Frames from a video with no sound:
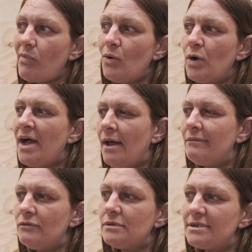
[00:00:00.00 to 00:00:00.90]
or
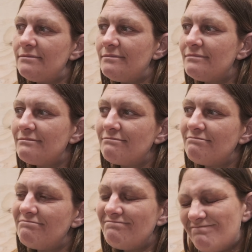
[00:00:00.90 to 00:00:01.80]
carnivals.
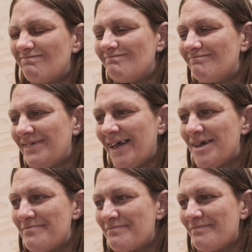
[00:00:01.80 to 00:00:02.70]
Yeah.
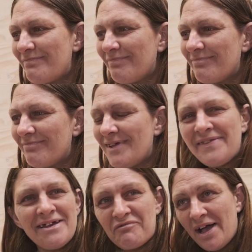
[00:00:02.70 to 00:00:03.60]
I
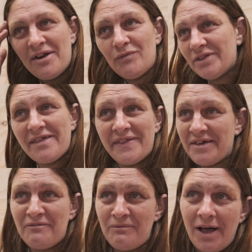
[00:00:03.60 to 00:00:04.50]
think of carnivals, I think
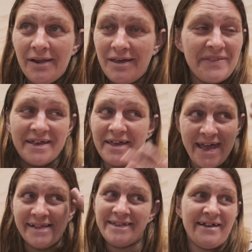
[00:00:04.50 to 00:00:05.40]
of fun. I think of
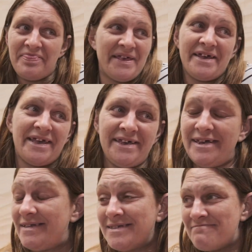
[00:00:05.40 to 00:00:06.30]
counselling, I think of
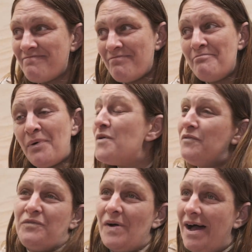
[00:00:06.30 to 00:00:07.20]
kids. Both
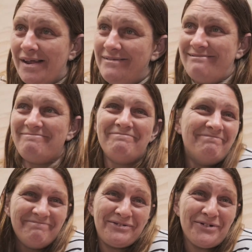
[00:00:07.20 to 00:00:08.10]
fun.
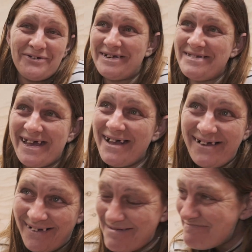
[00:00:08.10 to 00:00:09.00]
Sorry, they
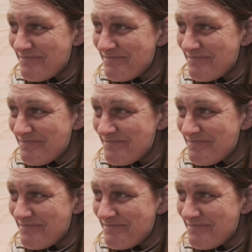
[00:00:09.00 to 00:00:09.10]
are.